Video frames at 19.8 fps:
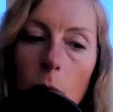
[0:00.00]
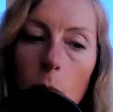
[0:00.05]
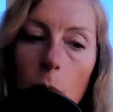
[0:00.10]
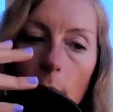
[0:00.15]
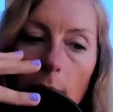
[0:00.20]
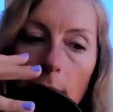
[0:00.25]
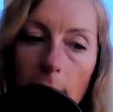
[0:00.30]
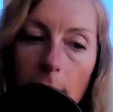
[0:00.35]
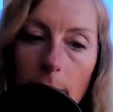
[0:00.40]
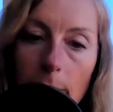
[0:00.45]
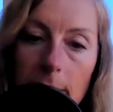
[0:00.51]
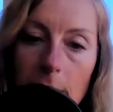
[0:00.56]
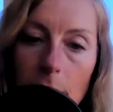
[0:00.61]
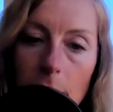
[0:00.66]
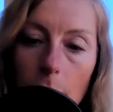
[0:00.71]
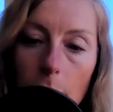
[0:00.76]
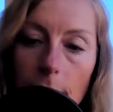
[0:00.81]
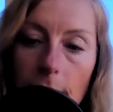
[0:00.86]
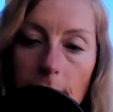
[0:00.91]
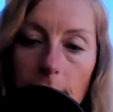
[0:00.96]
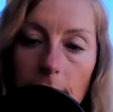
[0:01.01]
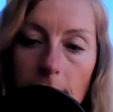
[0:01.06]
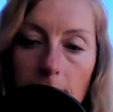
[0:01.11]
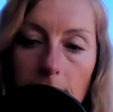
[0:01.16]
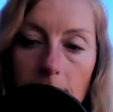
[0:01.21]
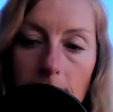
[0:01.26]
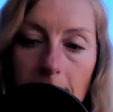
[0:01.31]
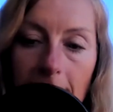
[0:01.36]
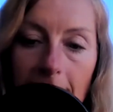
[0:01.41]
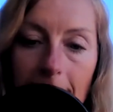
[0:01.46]
while we order
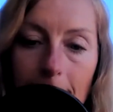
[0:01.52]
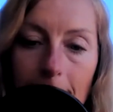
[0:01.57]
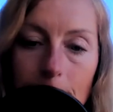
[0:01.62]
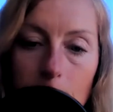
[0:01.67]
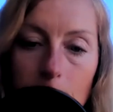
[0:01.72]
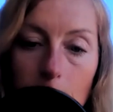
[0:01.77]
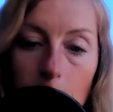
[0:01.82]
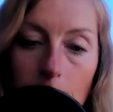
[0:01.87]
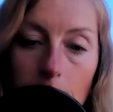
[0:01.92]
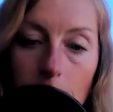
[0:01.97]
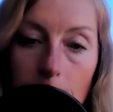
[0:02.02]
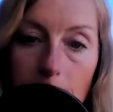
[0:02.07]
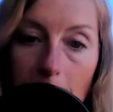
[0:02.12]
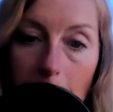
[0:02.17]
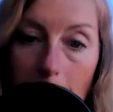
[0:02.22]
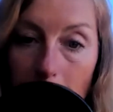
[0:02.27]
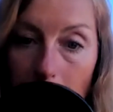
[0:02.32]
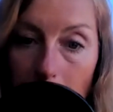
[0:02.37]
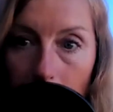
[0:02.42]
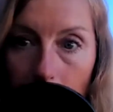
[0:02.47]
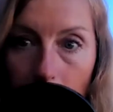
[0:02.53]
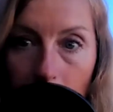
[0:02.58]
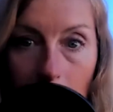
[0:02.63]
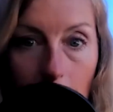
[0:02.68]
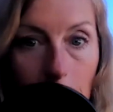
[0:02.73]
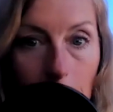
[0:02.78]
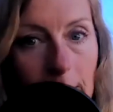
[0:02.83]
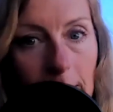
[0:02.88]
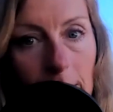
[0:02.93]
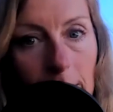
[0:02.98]
labs, or maybe we
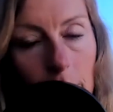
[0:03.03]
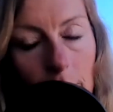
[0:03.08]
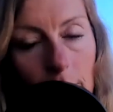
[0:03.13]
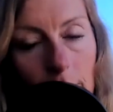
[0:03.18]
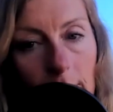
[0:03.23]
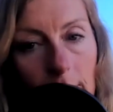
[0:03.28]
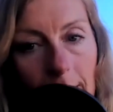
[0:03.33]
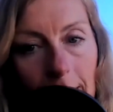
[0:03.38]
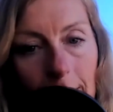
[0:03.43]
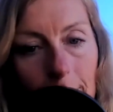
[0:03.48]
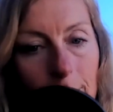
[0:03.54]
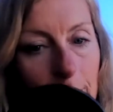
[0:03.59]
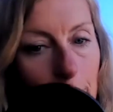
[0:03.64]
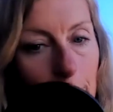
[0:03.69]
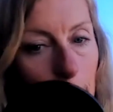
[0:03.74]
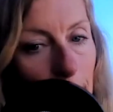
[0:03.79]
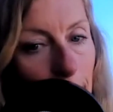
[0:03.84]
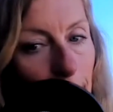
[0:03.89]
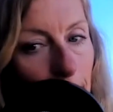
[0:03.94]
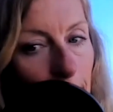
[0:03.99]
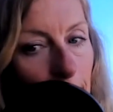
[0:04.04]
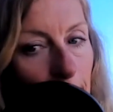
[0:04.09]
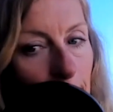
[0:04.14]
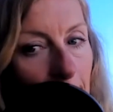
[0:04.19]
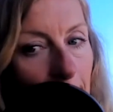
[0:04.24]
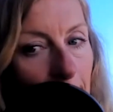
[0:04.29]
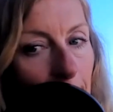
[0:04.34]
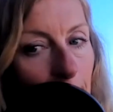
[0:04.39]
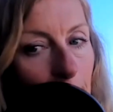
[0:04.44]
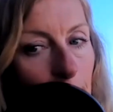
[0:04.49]
don't need to order labs. So we figure
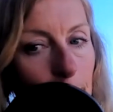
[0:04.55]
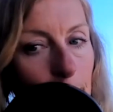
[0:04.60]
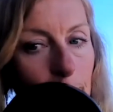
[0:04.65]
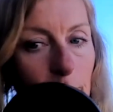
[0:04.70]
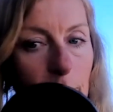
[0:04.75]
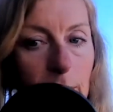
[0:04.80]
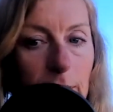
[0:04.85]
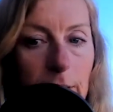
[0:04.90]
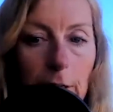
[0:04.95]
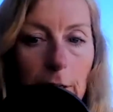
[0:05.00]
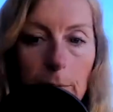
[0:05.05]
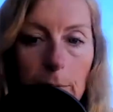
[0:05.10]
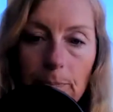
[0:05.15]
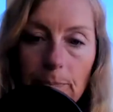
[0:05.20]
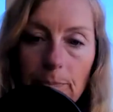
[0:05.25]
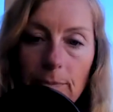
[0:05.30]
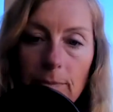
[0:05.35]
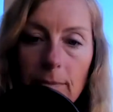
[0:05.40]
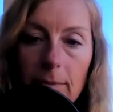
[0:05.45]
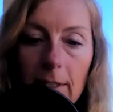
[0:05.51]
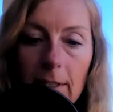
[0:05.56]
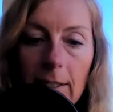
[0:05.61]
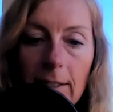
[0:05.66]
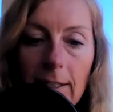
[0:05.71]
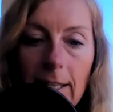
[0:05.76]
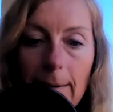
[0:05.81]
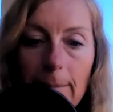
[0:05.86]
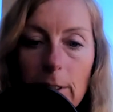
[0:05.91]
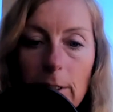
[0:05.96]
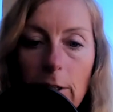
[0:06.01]
that out. So
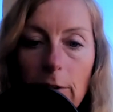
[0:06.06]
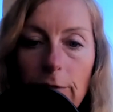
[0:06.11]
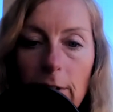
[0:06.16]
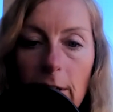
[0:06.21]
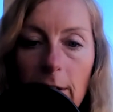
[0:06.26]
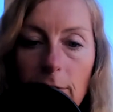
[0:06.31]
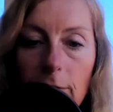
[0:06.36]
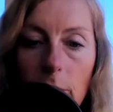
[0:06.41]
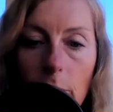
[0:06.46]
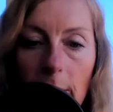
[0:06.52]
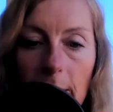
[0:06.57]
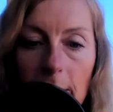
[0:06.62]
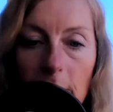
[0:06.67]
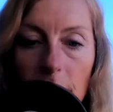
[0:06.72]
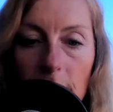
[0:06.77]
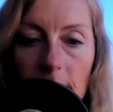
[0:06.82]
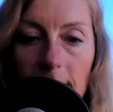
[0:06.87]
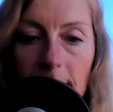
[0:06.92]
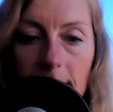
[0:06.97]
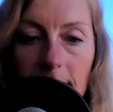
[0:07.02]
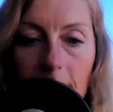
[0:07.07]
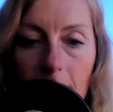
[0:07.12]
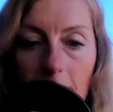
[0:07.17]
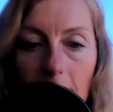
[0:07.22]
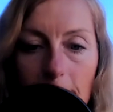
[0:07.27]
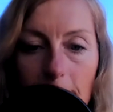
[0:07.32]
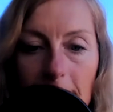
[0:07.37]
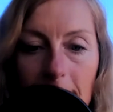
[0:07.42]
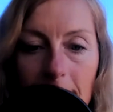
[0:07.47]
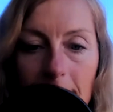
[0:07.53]
let me know if you have questions,
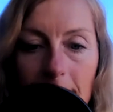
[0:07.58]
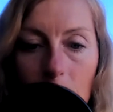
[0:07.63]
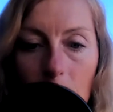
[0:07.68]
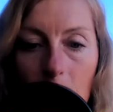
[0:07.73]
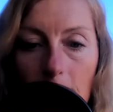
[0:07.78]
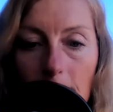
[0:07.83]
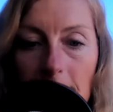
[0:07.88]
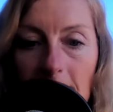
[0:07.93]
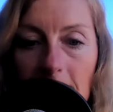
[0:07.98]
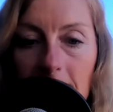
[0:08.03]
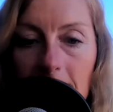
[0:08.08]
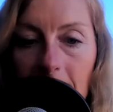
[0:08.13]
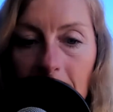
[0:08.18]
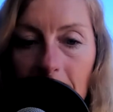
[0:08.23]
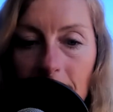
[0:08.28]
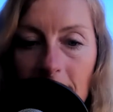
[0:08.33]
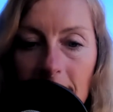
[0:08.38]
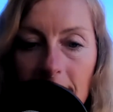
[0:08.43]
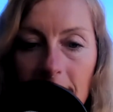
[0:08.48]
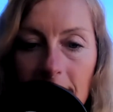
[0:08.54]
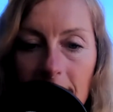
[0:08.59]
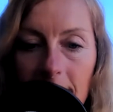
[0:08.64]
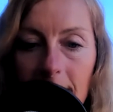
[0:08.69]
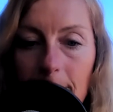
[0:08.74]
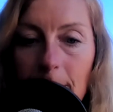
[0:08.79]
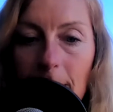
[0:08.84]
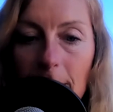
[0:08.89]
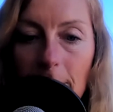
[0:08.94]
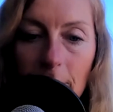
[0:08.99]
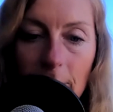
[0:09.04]
comments, and want me to dive into
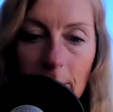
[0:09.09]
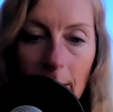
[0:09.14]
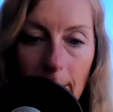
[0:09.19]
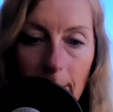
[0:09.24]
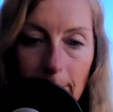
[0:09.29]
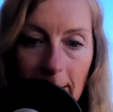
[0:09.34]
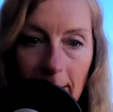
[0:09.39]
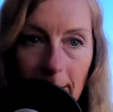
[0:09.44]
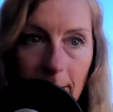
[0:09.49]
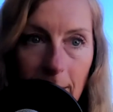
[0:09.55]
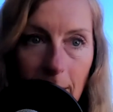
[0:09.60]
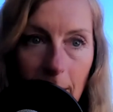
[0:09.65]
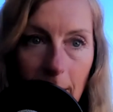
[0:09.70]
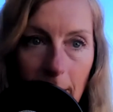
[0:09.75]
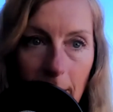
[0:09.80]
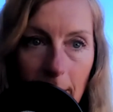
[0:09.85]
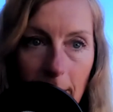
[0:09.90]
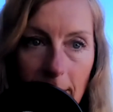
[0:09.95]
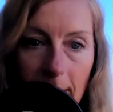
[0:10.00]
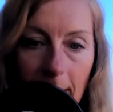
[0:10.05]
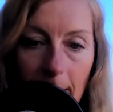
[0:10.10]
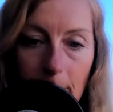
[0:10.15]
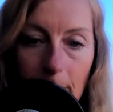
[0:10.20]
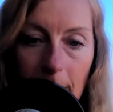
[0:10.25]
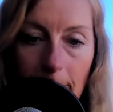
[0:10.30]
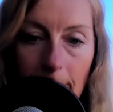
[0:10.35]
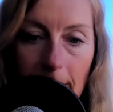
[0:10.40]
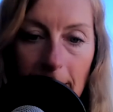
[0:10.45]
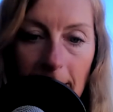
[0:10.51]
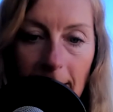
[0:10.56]
some other topics on
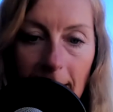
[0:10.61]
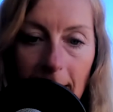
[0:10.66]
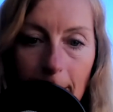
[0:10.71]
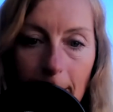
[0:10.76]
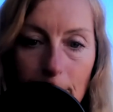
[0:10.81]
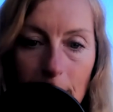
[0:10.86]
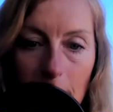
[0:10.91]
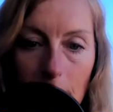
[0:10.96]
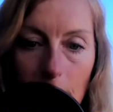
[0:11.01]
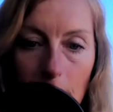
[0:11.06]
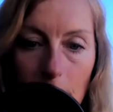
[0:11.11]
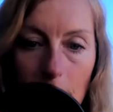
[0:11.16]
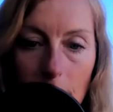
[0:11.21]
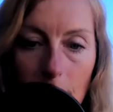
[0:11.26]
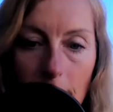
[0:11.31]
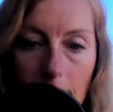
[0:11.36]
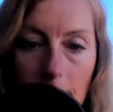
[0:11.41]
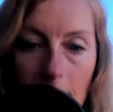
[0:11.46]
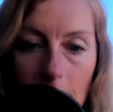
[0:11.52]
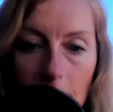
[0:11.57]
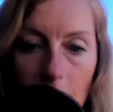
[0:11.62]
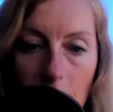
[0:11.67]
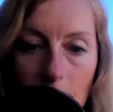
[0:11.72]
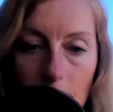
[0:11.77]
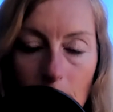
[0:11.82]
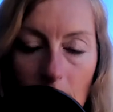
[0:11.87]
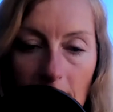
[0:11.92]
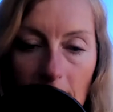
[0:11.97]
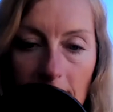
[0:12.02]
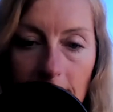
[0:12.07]
upcoming episodes on the
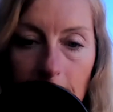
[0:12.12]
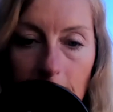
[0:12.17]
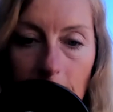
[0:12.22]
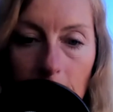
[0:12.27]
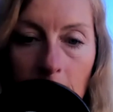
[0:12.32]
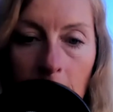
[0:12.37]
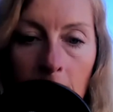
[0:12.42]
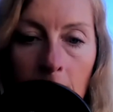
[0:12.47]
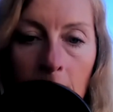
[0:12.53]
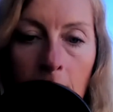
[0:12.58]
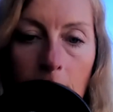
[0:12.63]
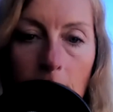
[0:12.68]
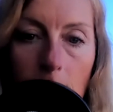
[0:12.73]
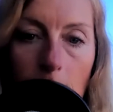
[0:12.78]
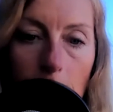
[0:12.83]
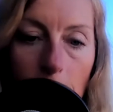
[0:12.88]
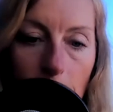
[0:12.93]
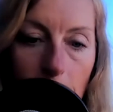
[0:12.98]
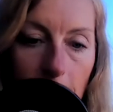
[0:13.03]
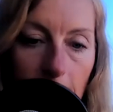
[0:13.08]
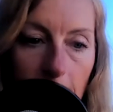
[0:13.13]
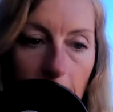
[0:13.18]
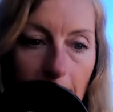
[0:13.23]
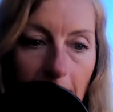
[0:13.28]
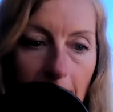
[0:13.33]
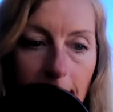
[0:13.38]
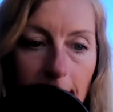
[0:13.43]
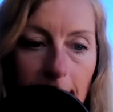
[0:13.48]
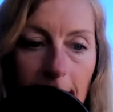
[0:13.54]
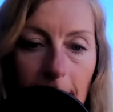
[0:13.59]
YouTube channel, The Low Carb
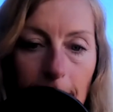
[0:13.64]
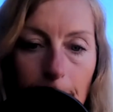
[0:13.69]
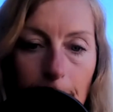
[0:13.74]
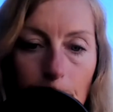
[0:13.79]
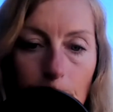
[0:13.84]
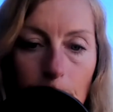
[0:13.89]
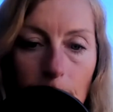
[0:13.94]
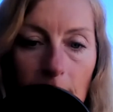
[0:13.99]
Athlete.